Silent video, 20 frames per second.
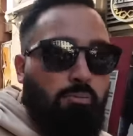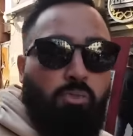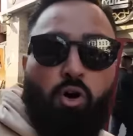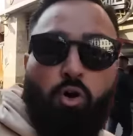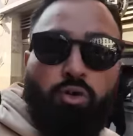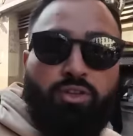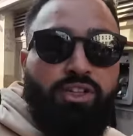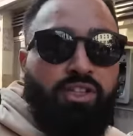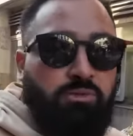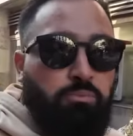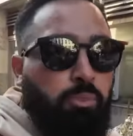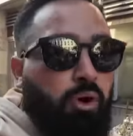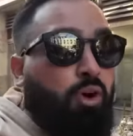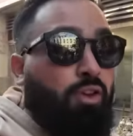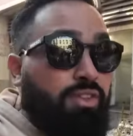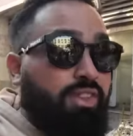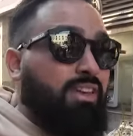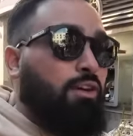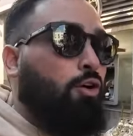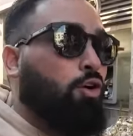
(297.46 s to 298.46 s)
oldest,
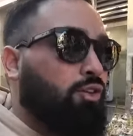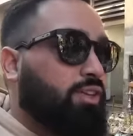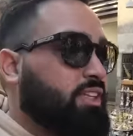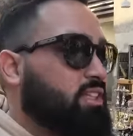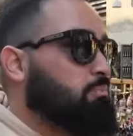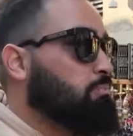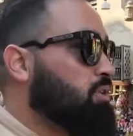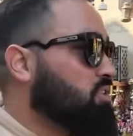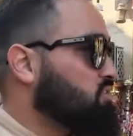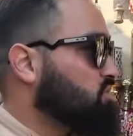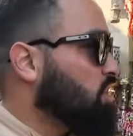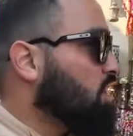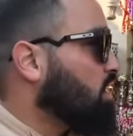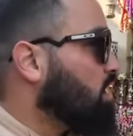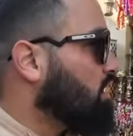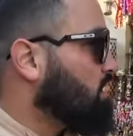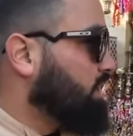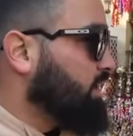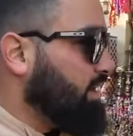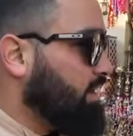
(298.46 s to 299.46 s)
or the oldest
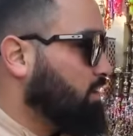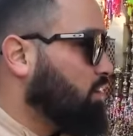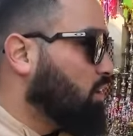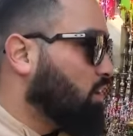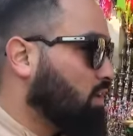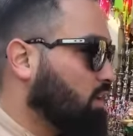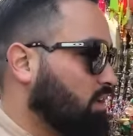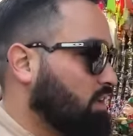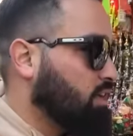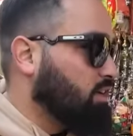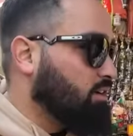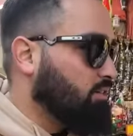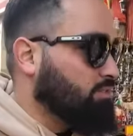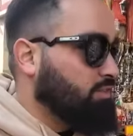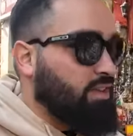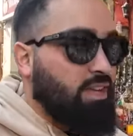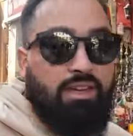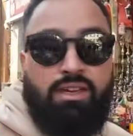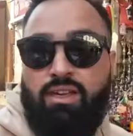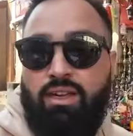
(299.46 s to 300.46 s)
bazaar in all
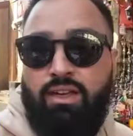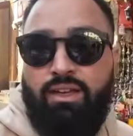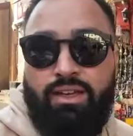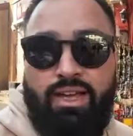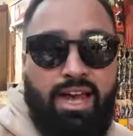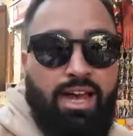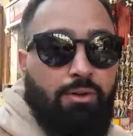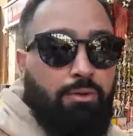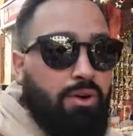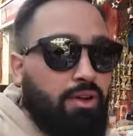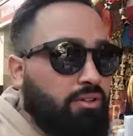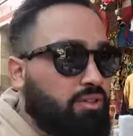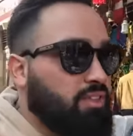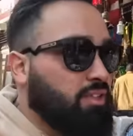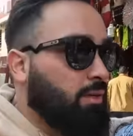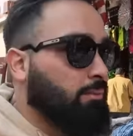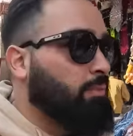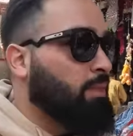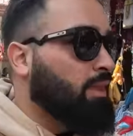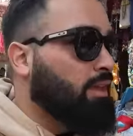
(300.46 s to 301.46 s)
of Cairo.
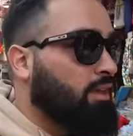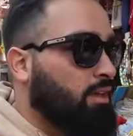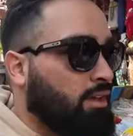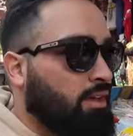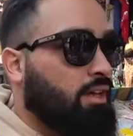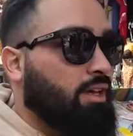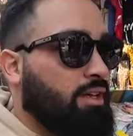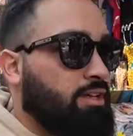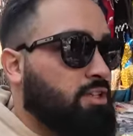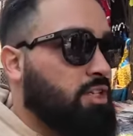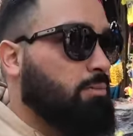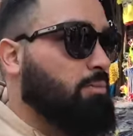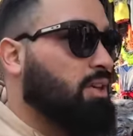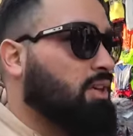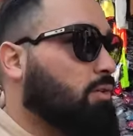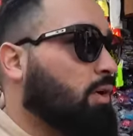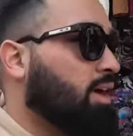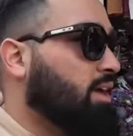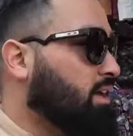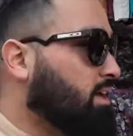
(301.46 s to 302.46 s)
So it should be
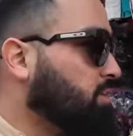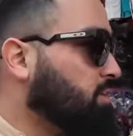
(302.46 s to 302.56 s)
quite